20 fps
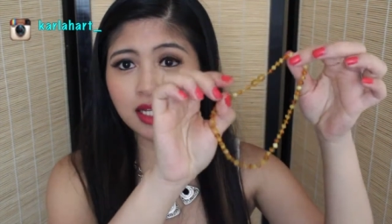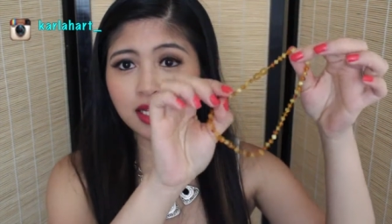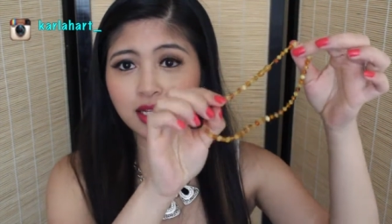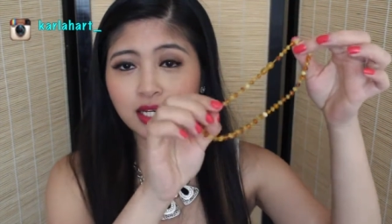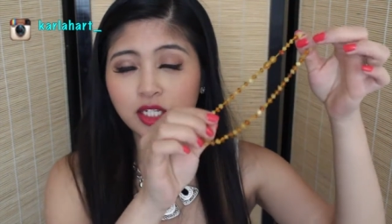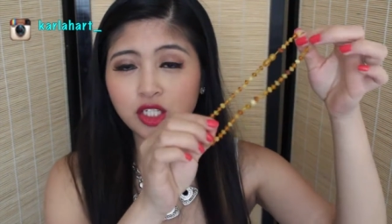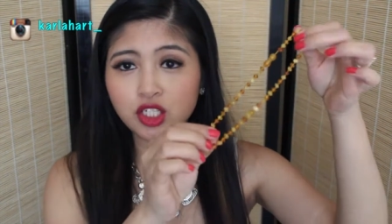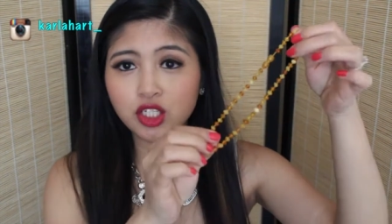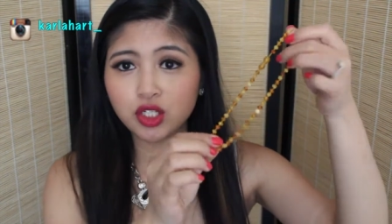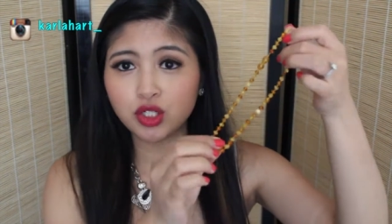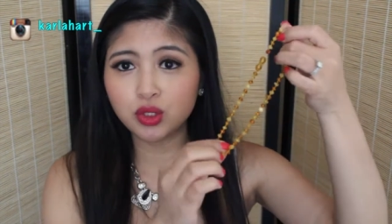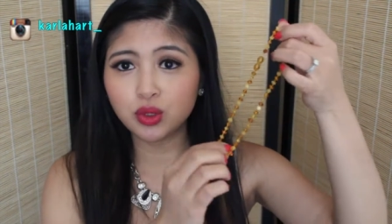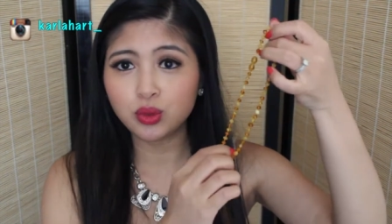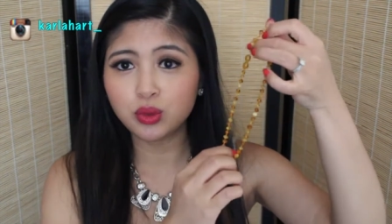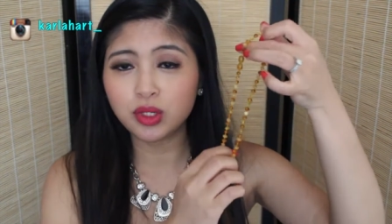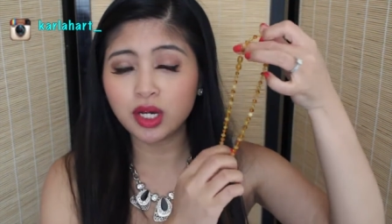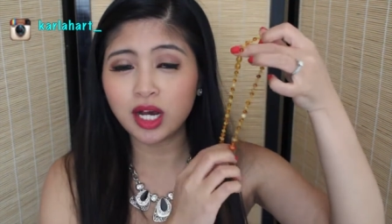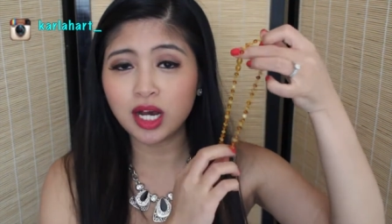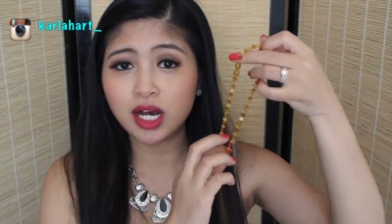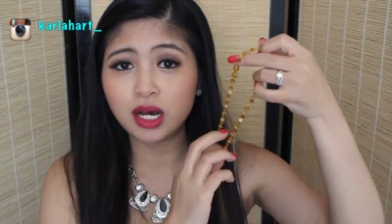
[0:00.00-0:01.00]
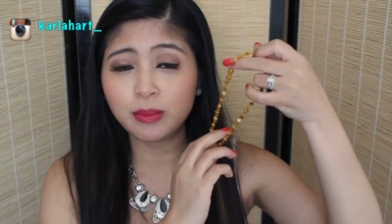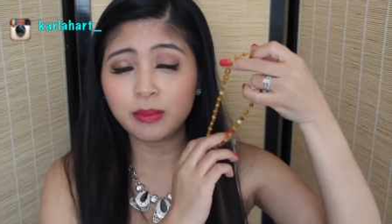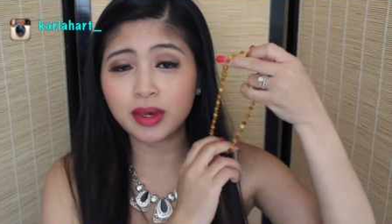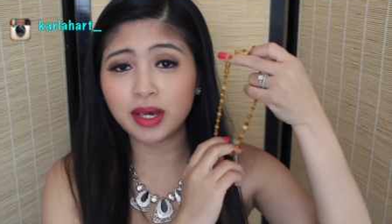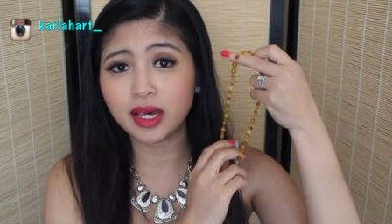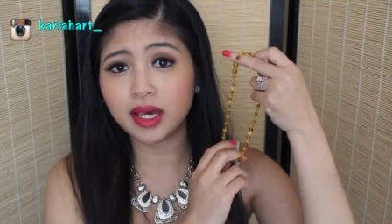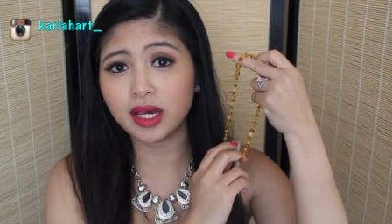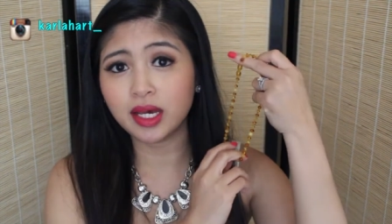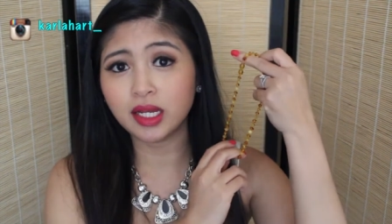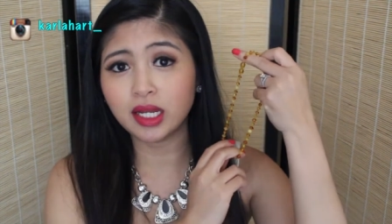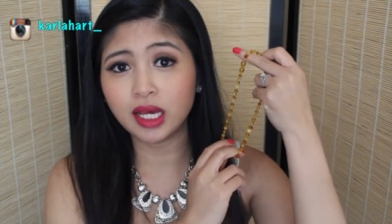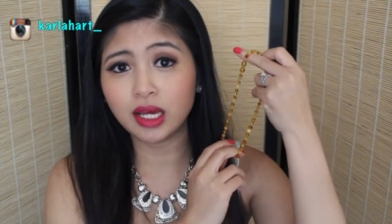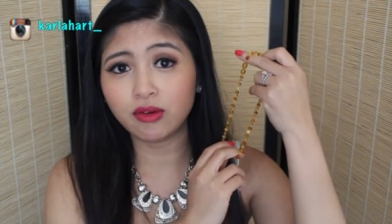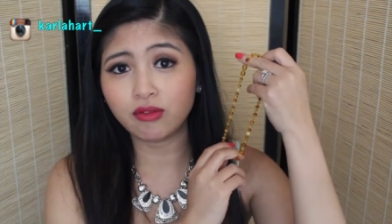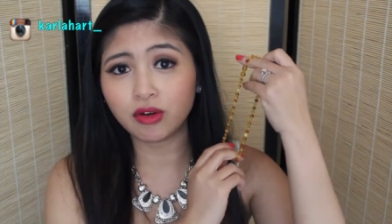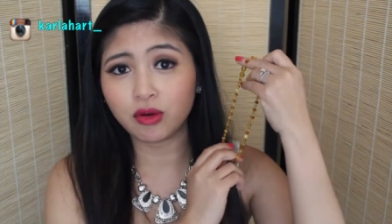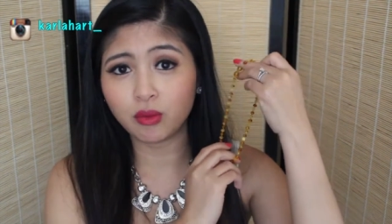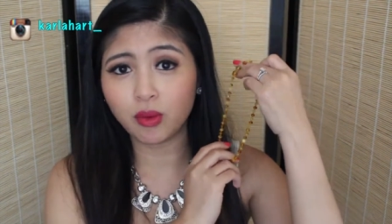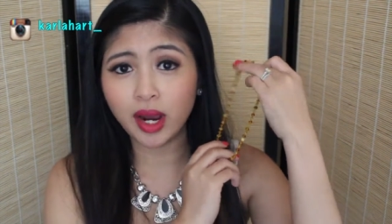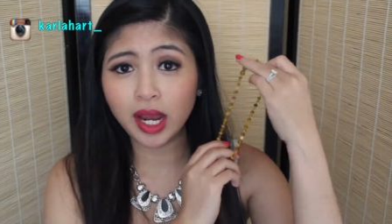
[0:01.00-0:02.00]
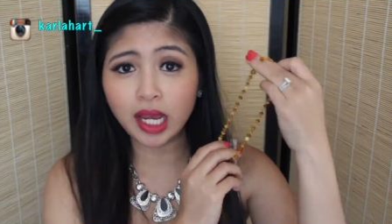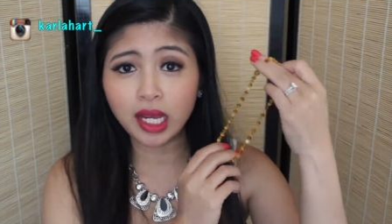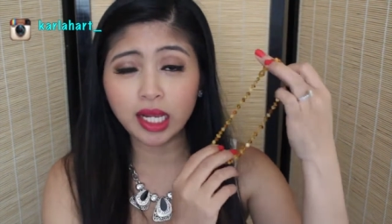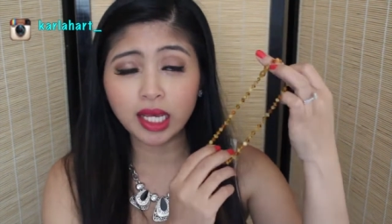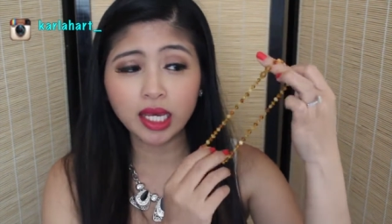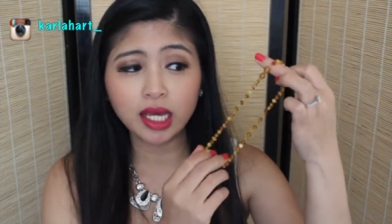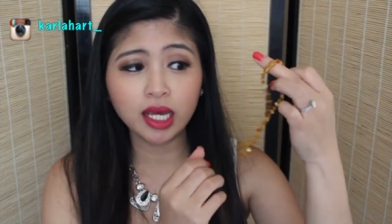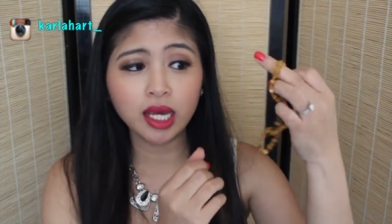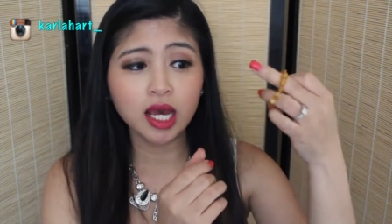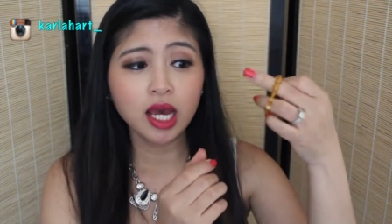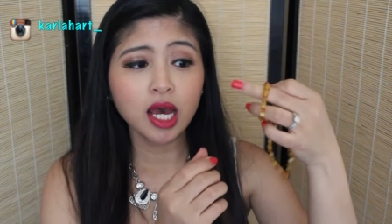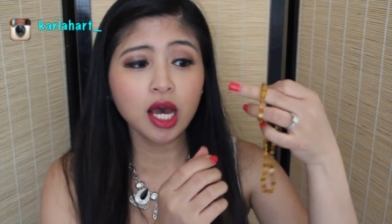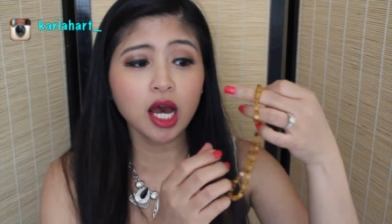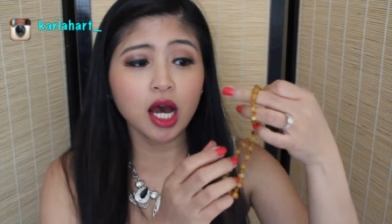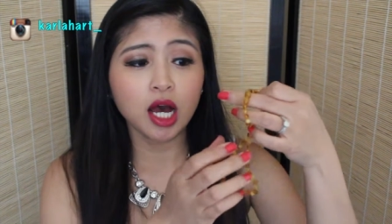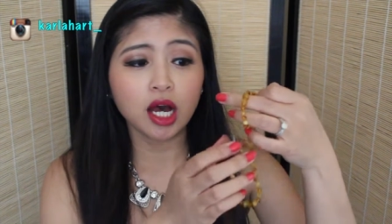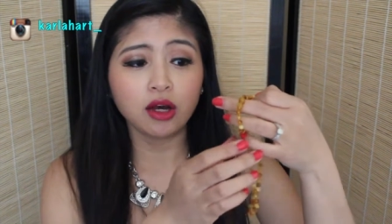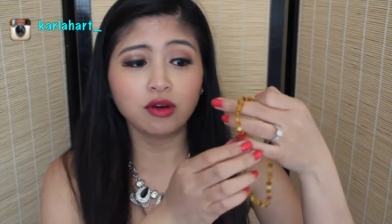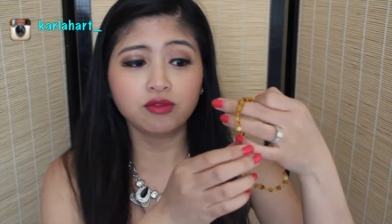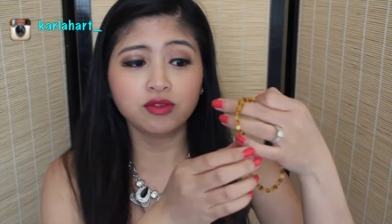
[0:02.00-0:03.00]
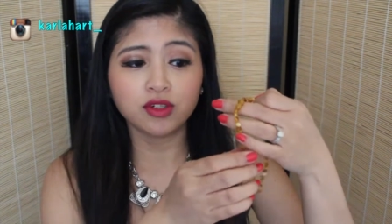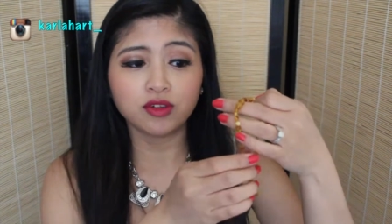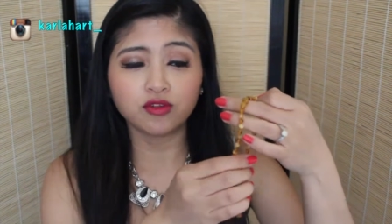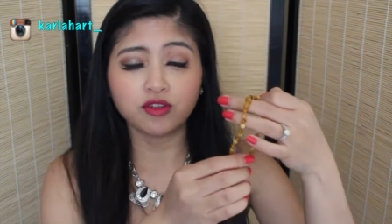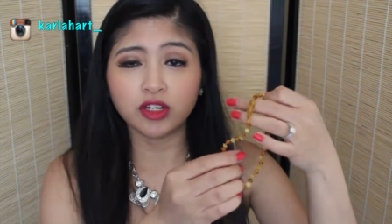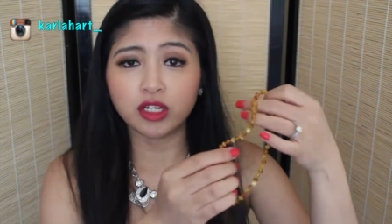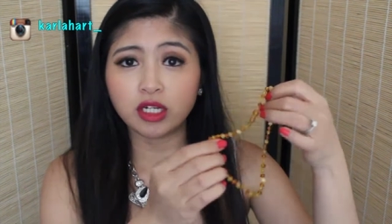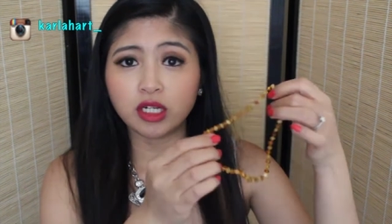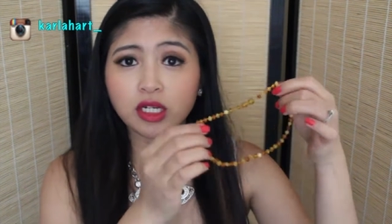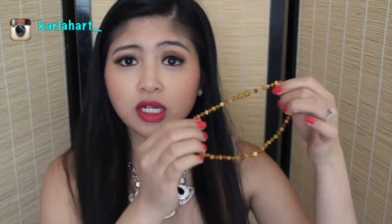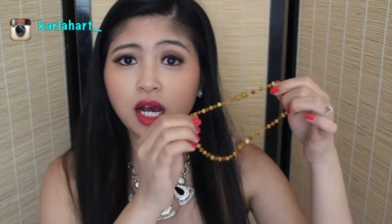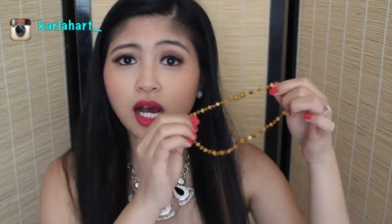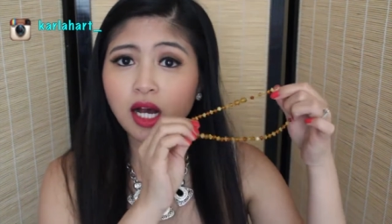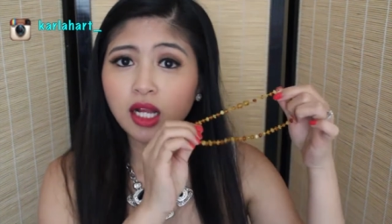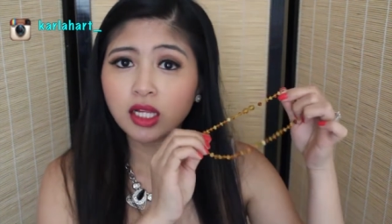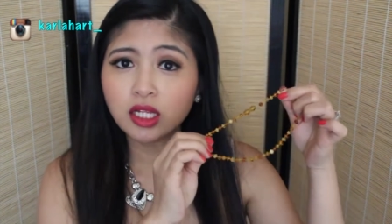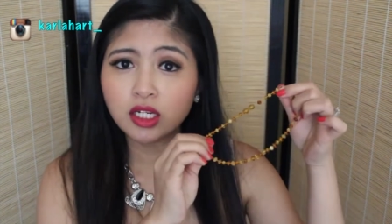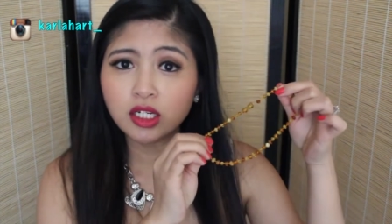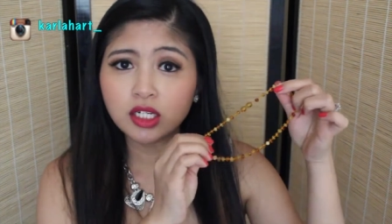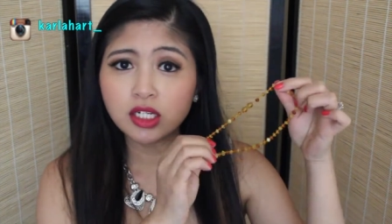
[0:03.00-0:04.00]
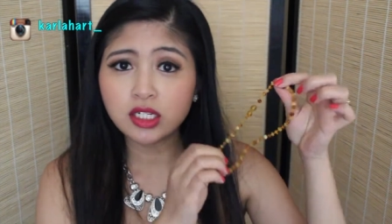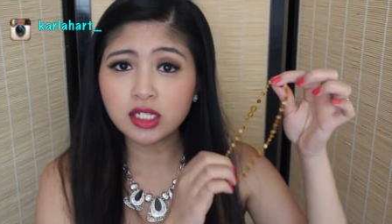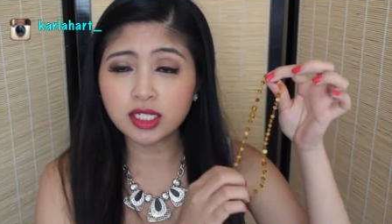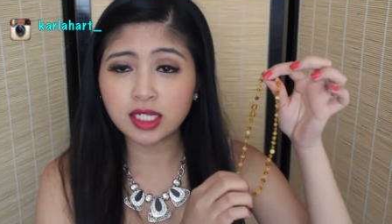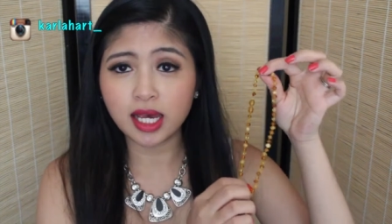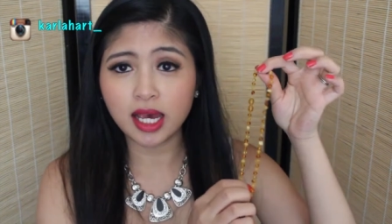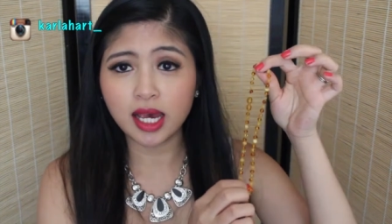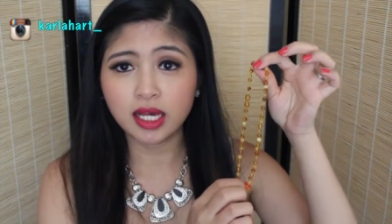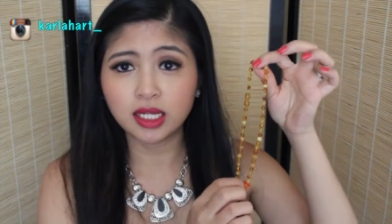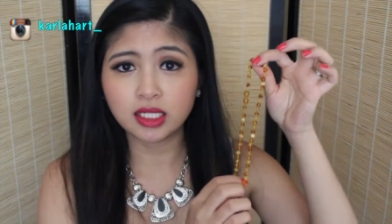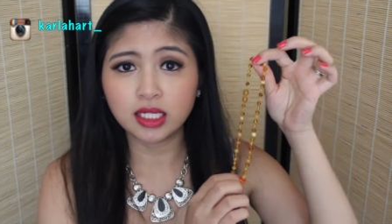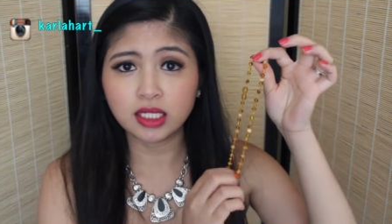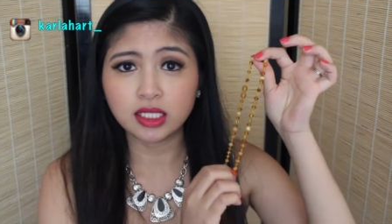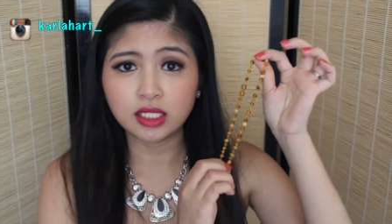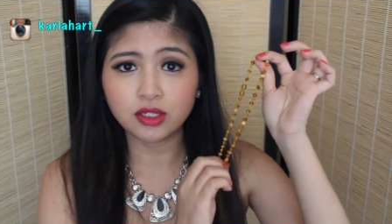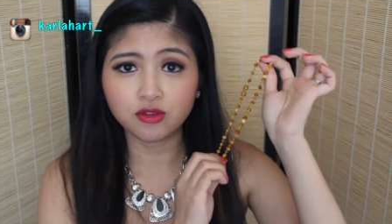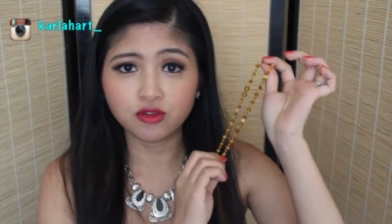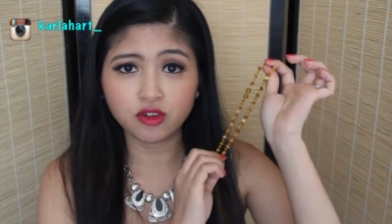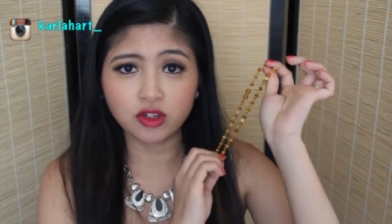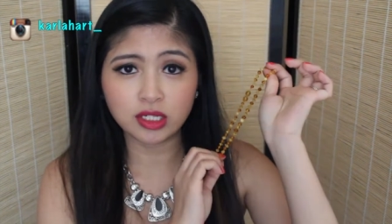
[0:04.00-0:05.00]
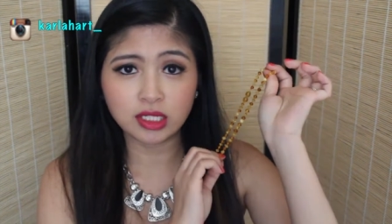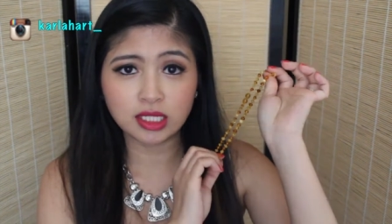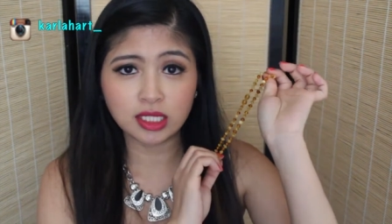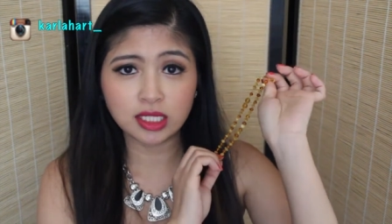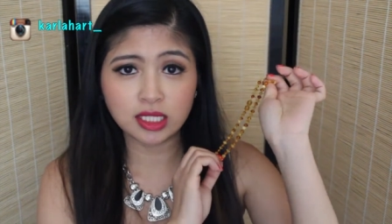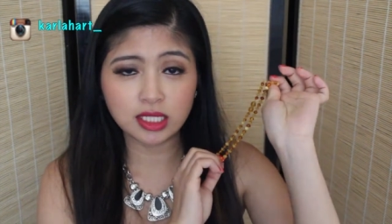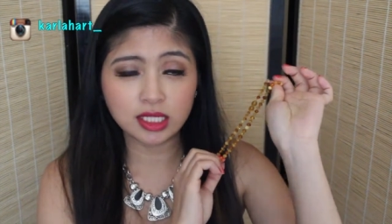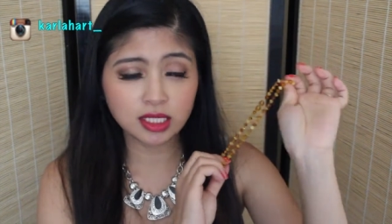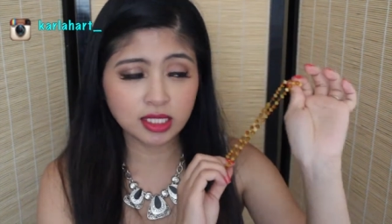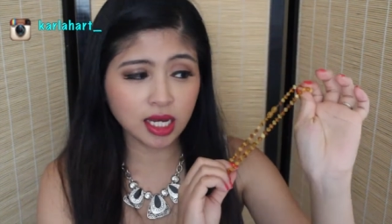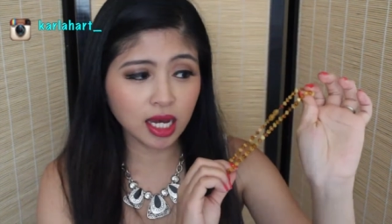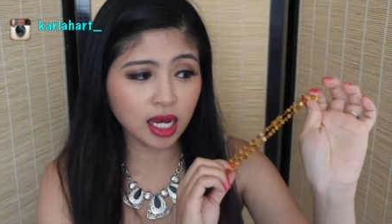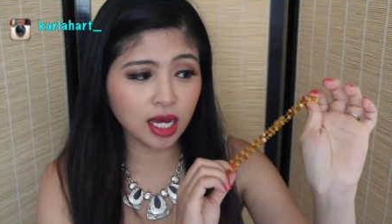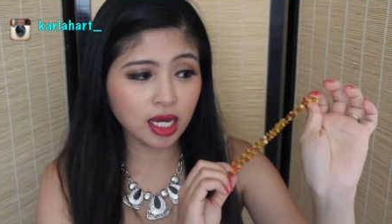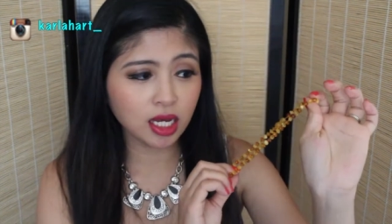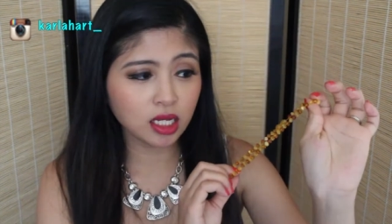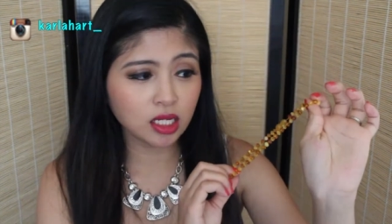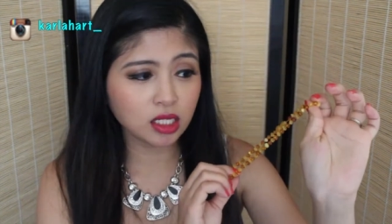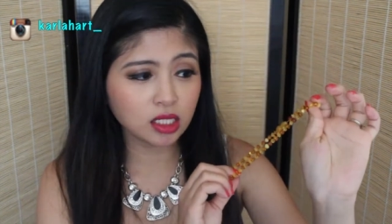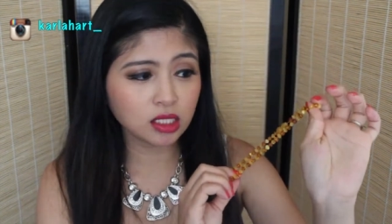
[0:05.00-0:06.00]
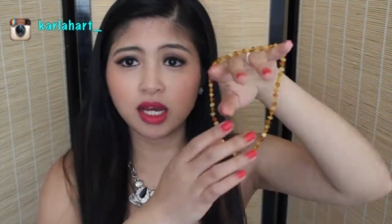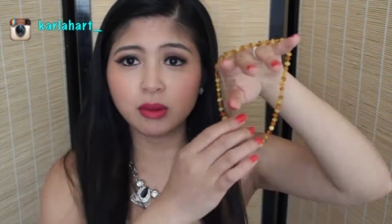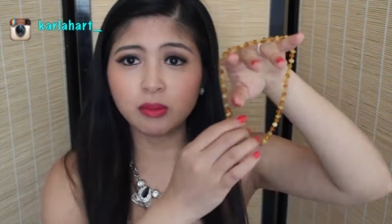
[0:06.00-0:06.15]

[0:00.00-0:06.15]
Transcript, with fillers: They do come in a variety of different colors and different style.